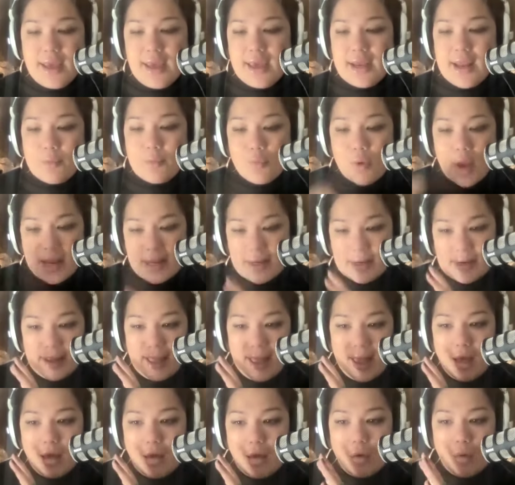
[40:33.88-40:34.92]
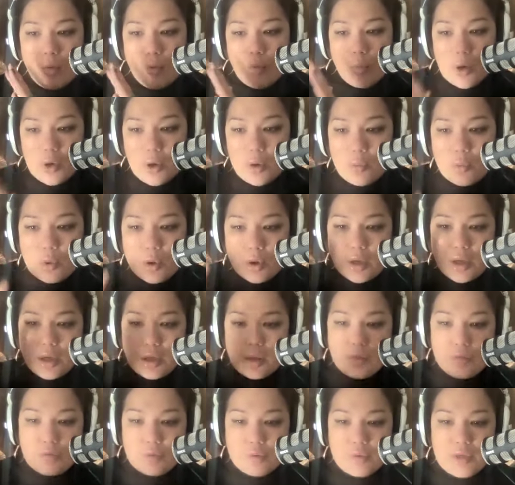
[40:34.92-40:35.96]
and I'm right now, we're
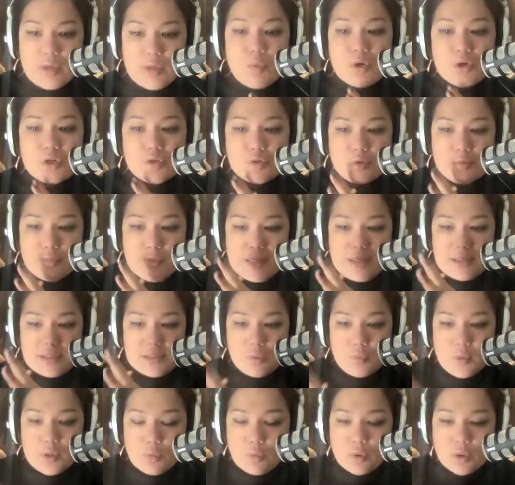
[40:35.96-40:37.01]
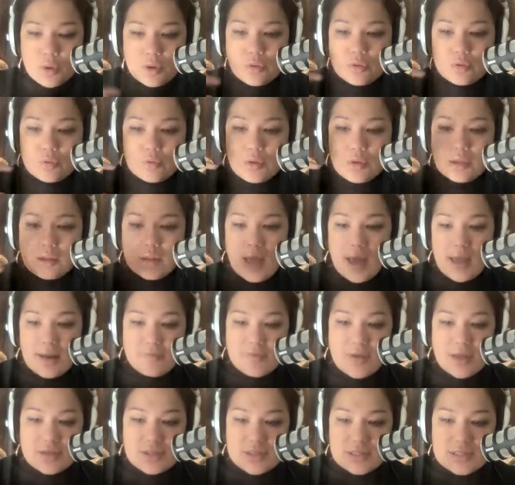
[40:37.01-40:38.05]
working through, he works with me. So we work through a lot
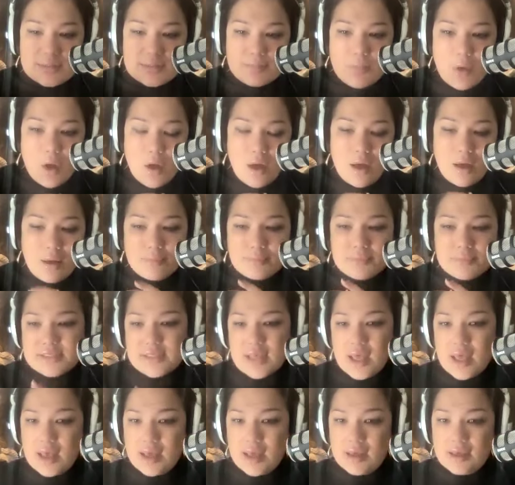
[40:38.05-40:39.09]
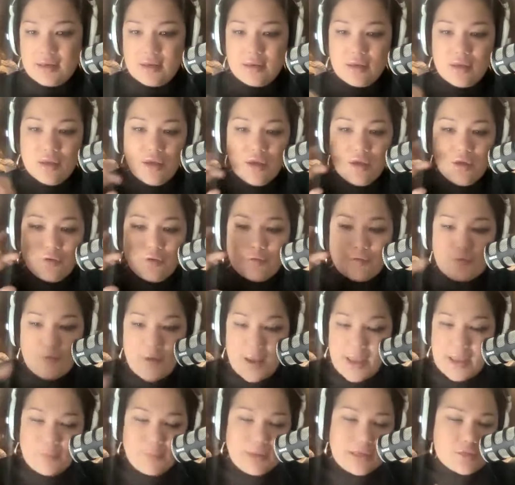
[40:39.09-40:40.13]
of not just mom, son,
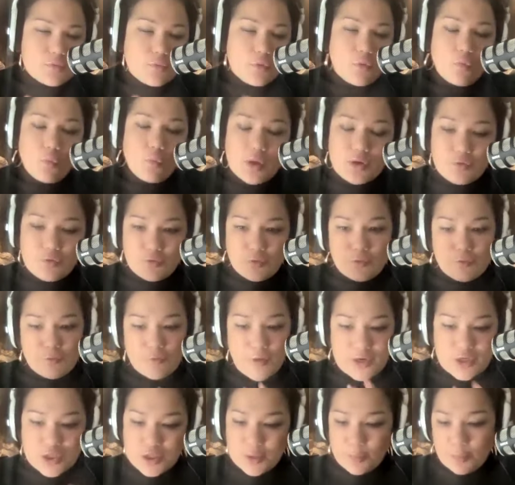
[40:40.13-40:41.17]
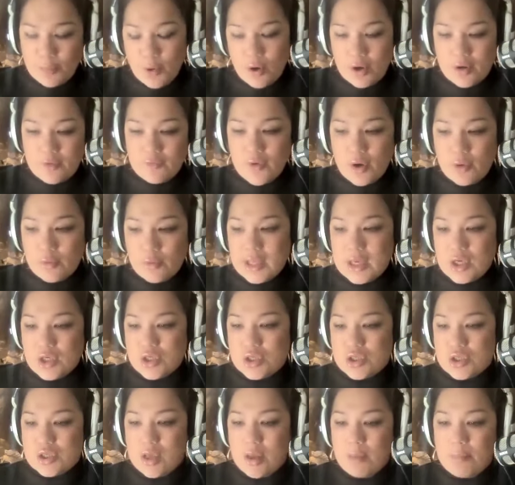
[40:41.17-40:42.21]
friend, because we're a wonderful friendship part of our
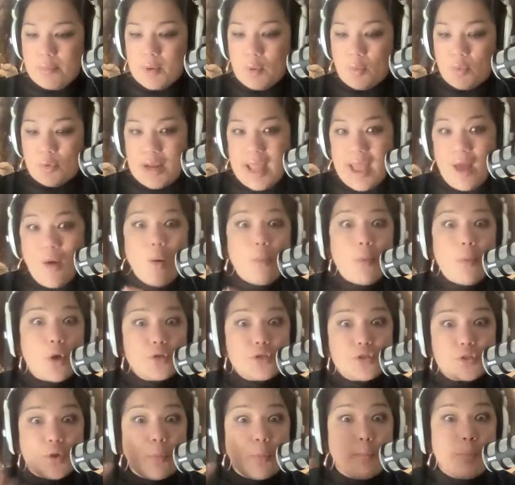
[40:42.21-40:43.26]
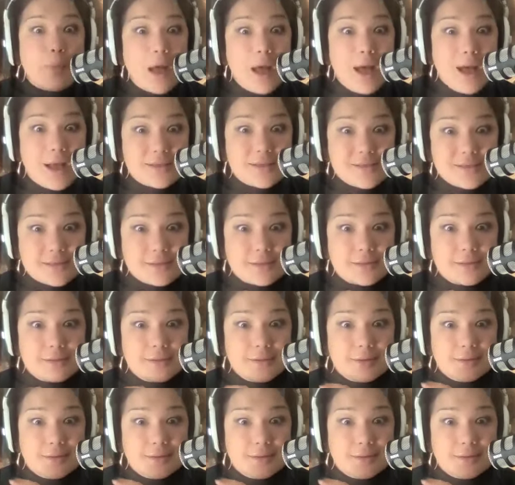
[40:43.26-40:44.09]
relationship, but now I'm also boss